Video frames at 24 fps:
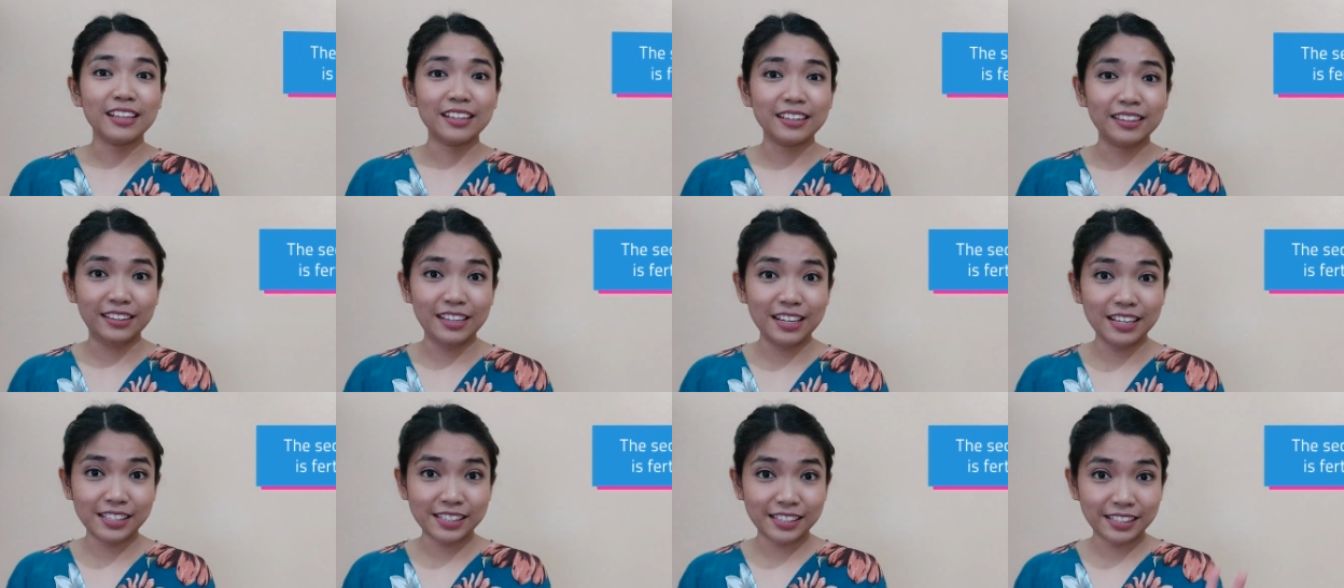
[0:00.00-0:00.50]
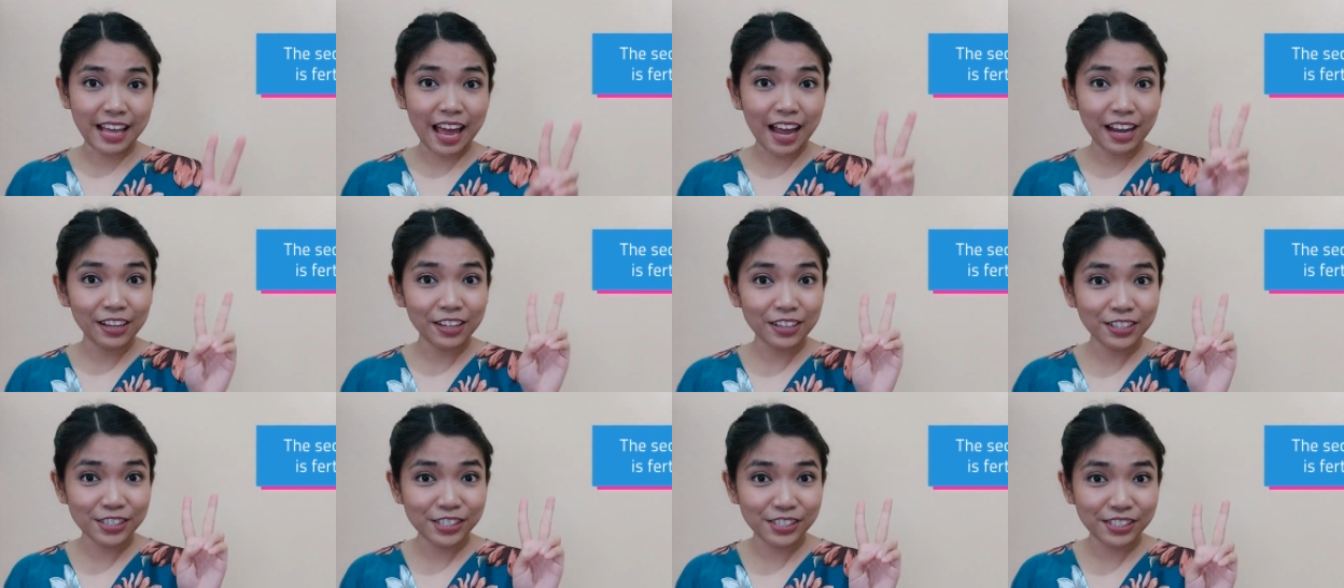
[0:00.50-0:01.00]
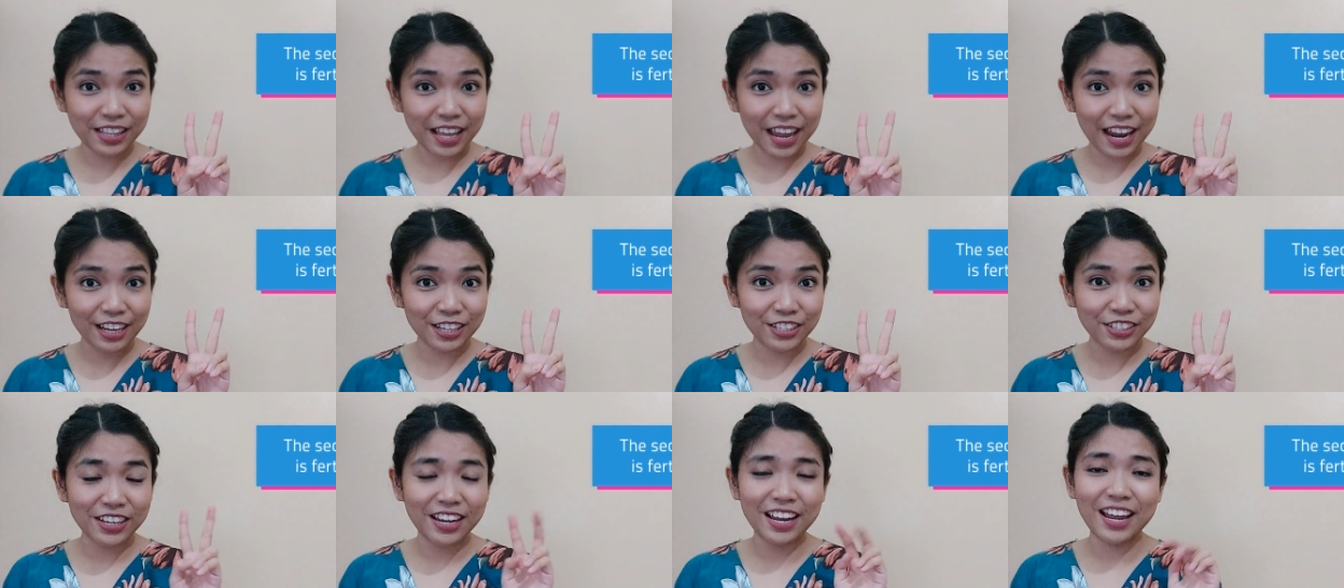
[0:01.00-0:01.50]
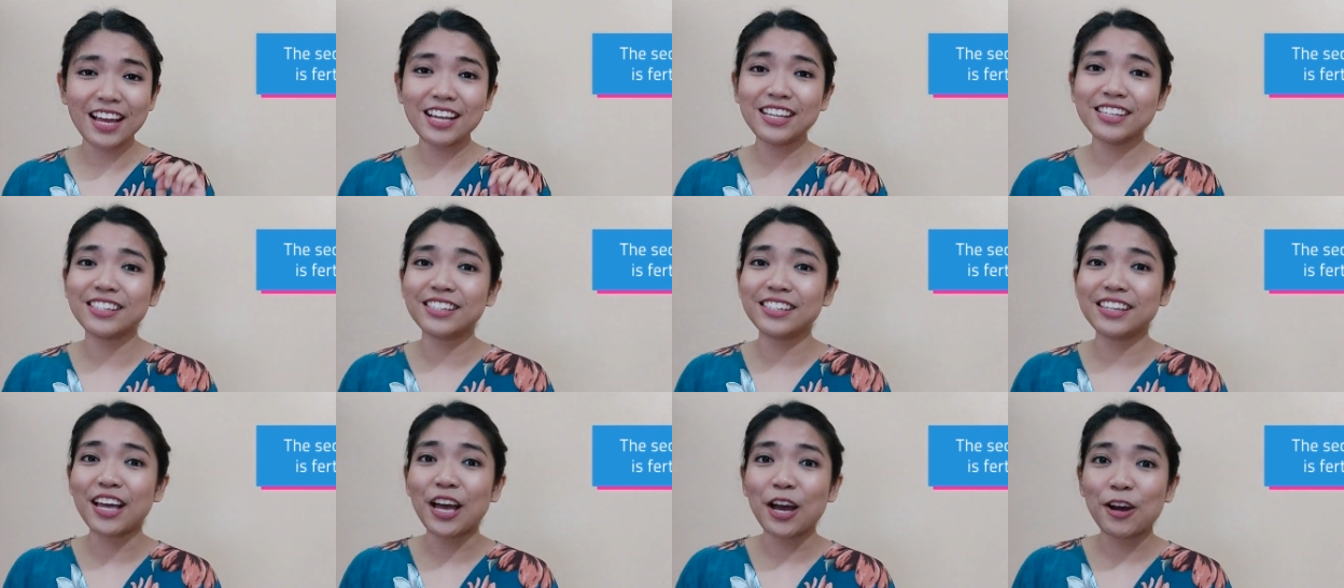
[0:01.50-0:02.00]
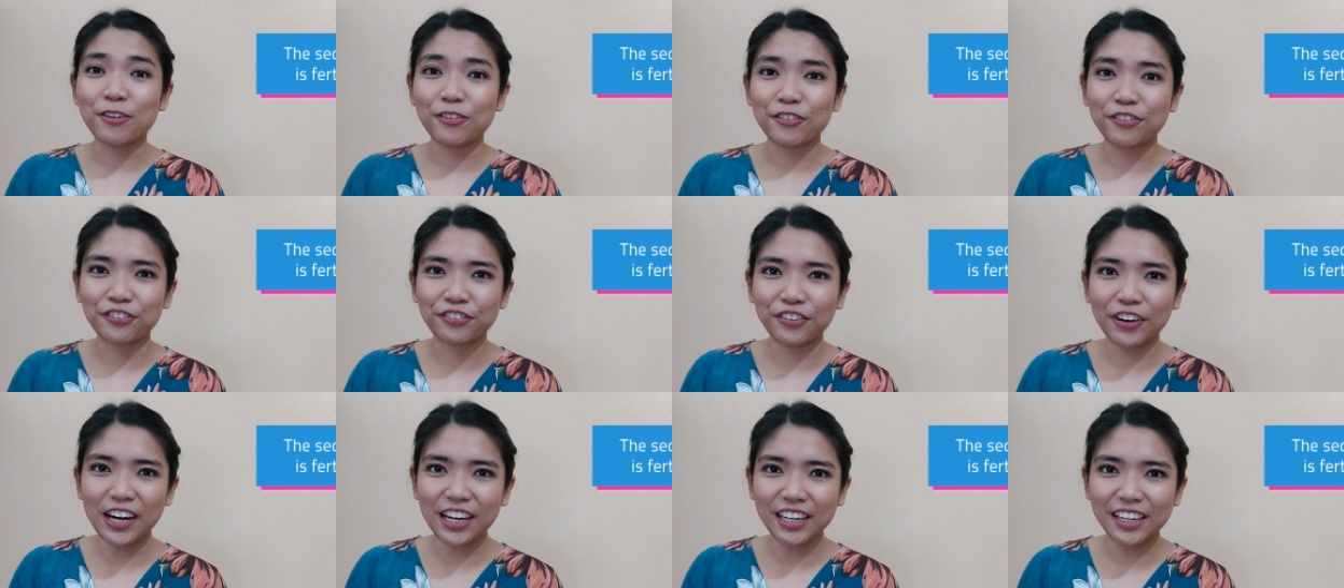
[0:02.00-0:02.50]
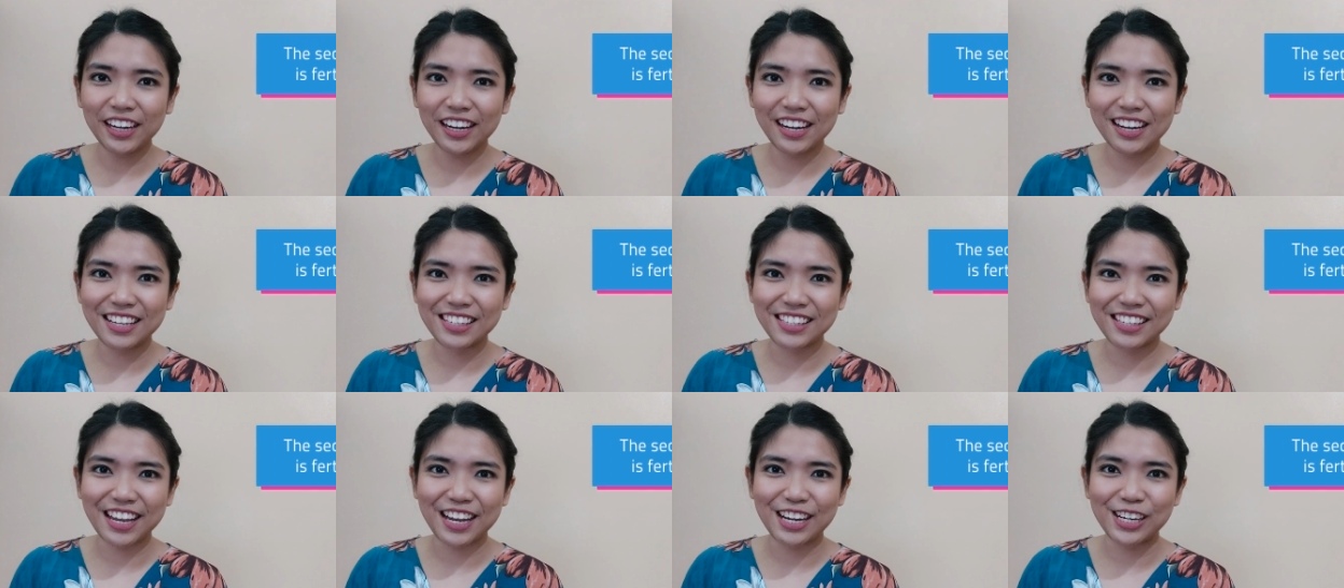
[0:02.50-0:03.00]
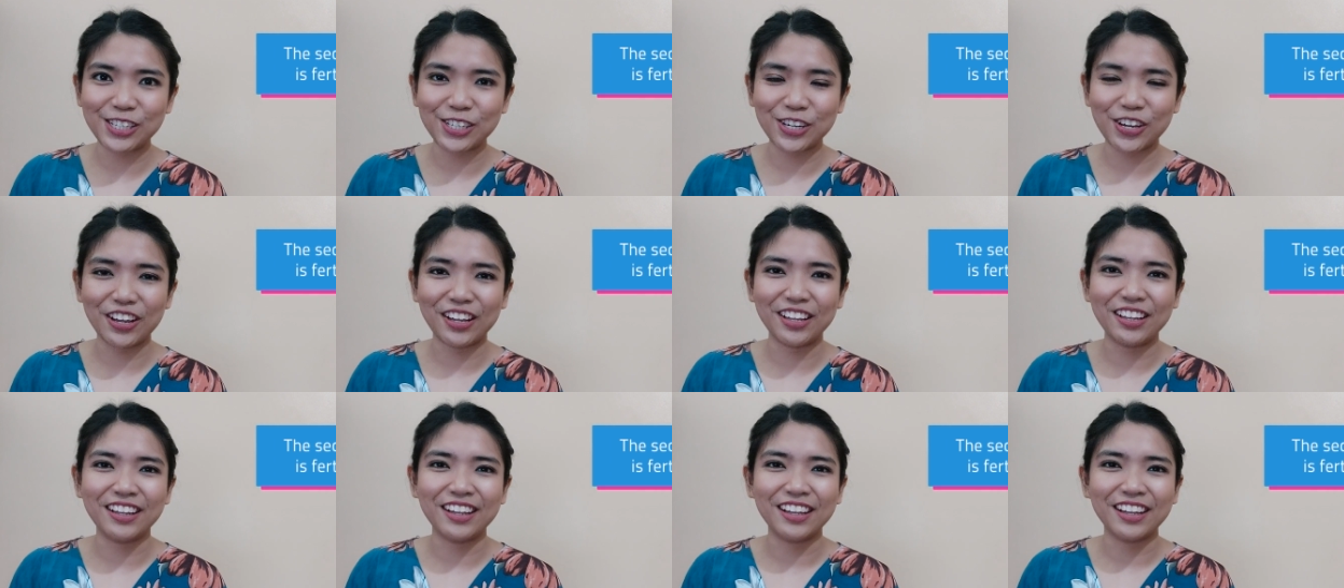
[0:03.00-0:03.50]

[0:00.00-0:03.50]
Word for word: The second stage is fertilization.